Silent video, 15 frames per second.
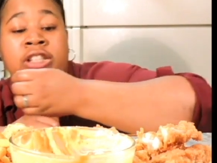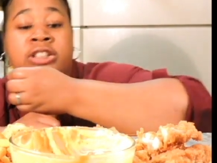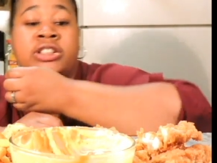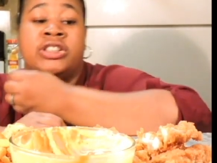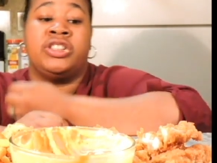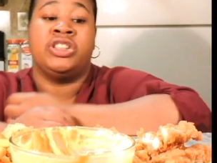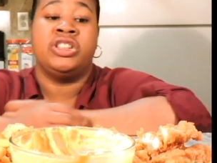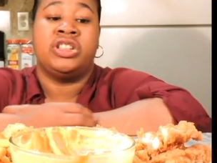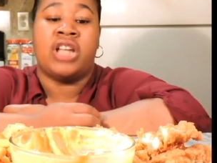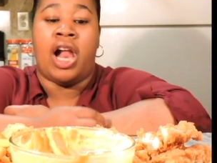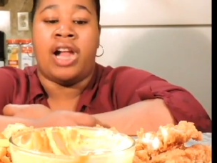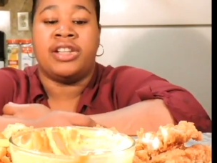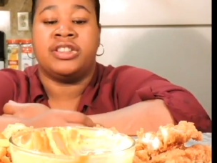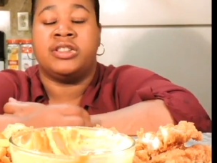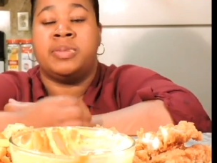And she
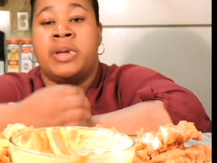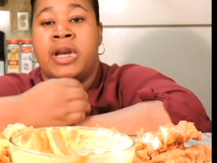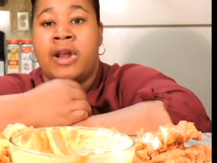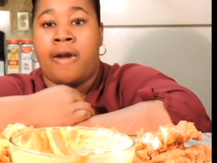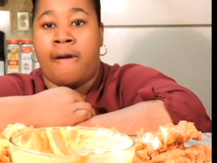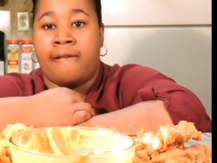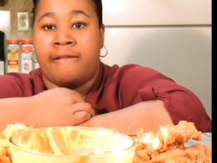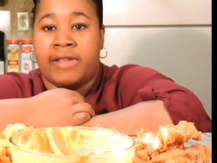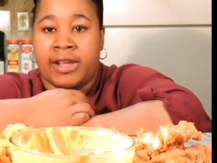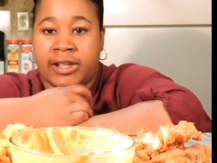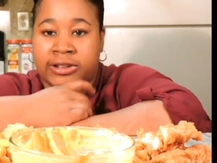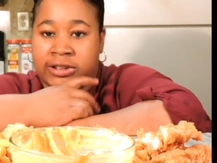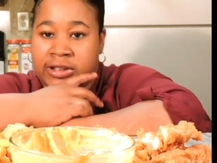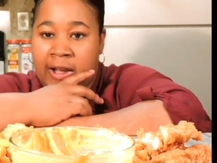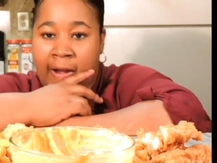started speaking on
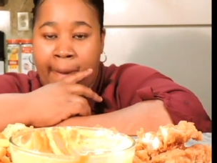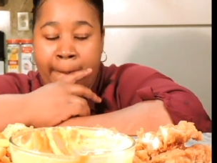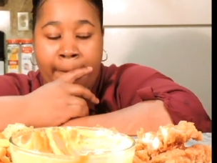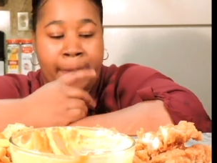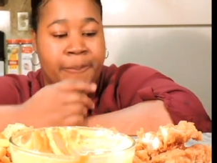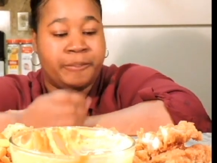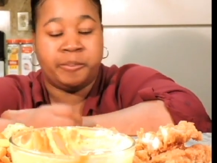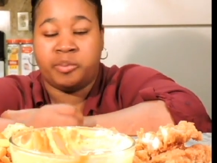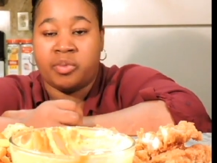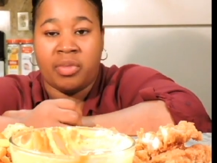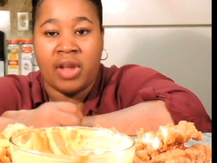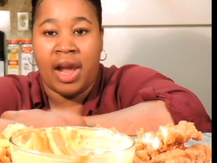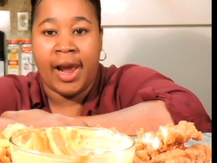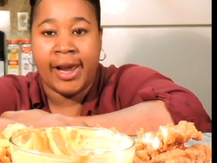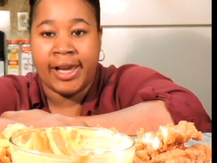things that
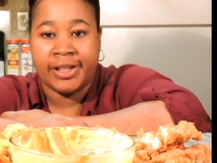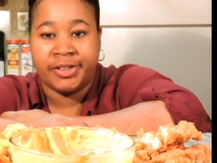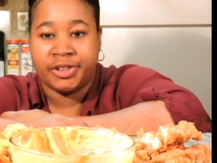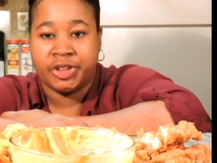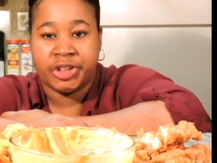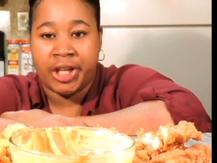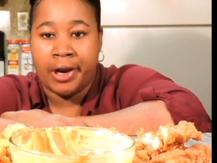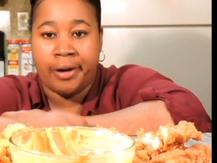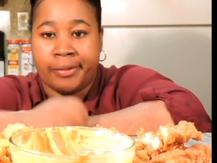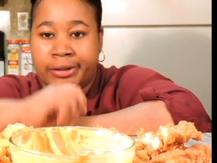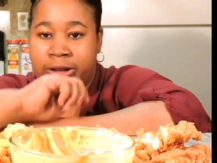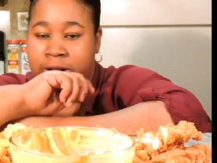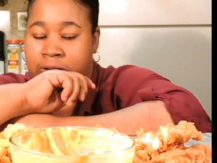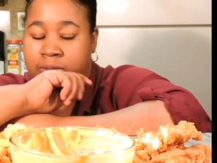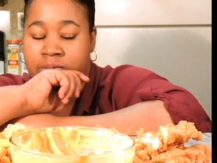I hadn't shared
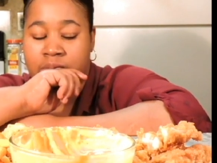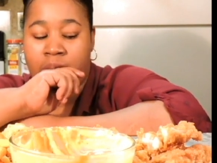with her.